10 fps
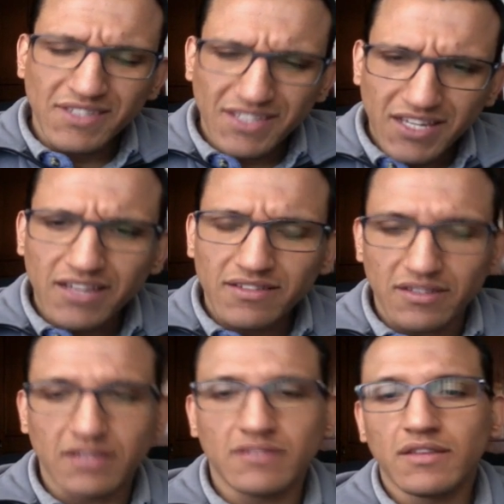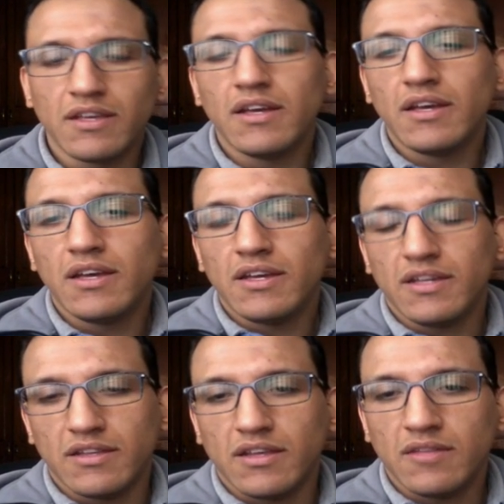Yes,
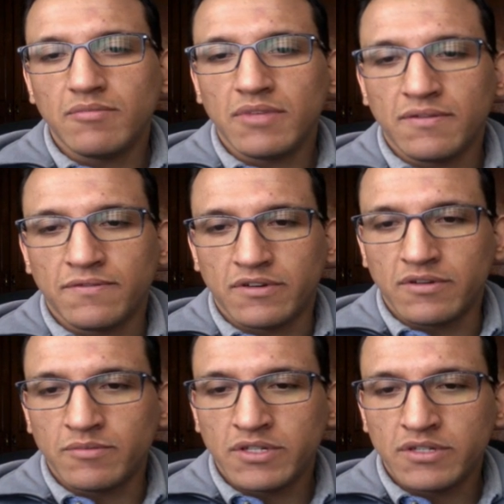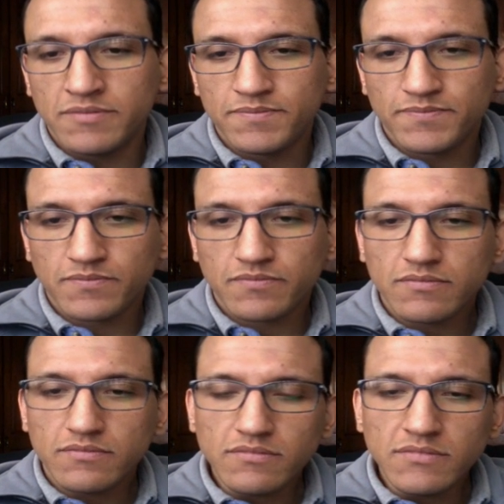it can be a farmer.
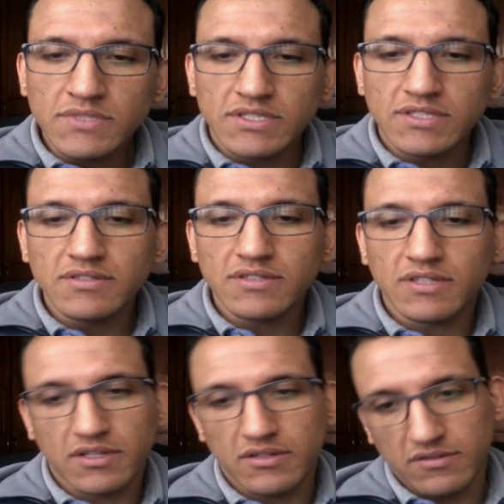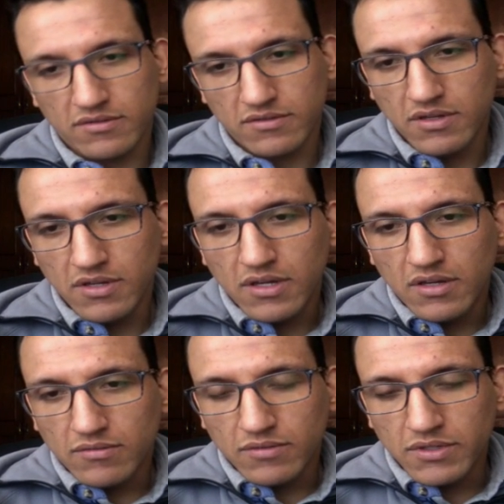In this case,
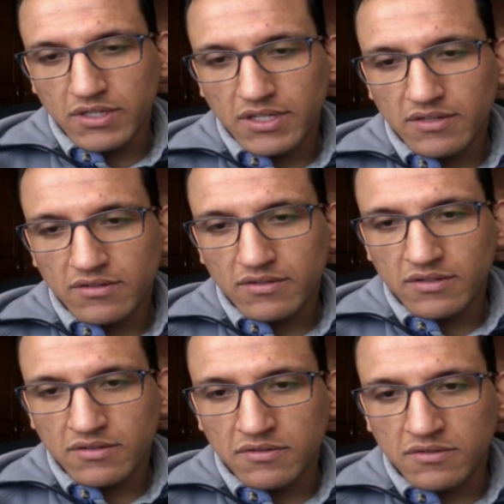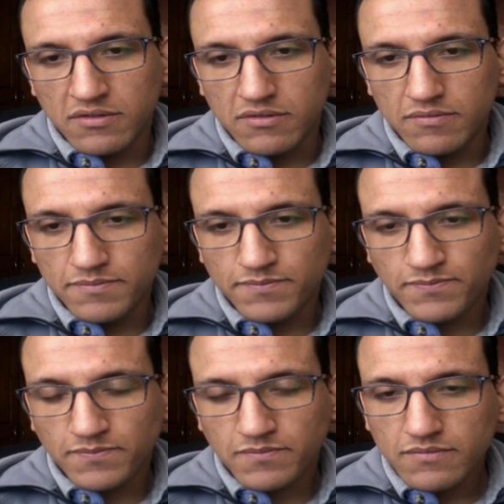we can see just
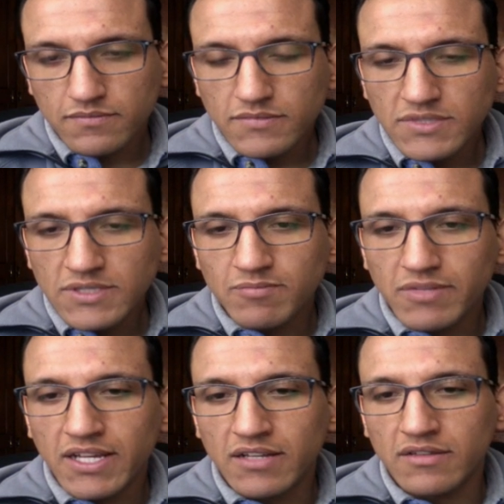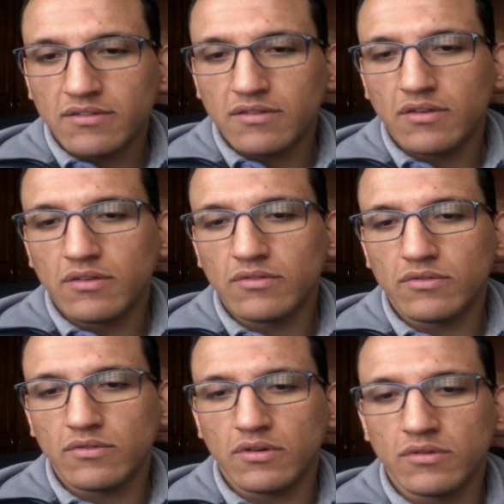plants.
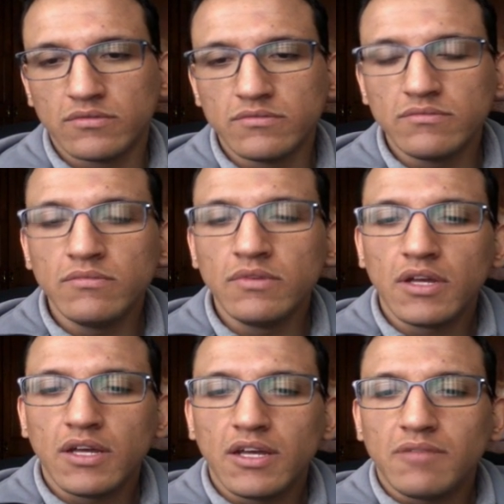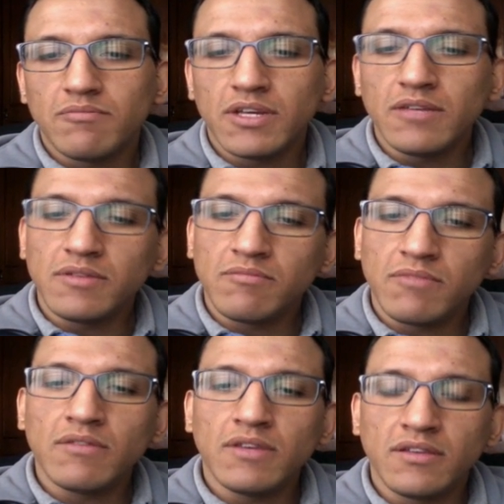So
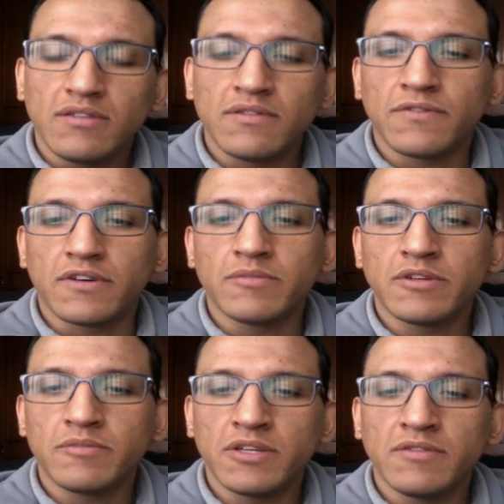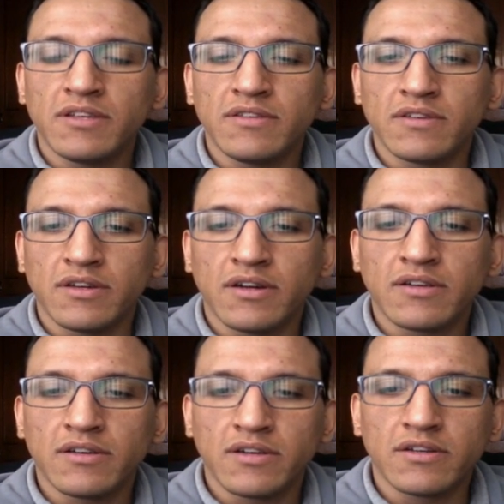maybe he's a farmer, maybe he's a
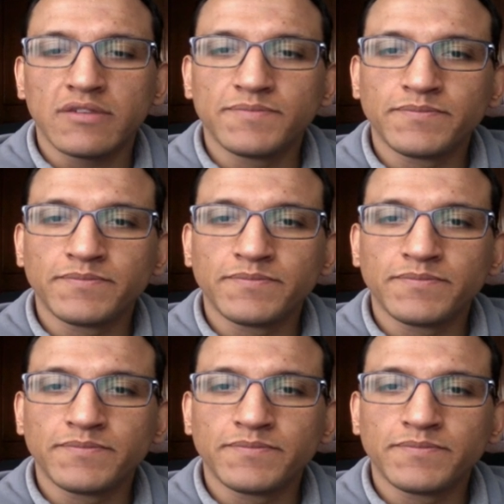gardener.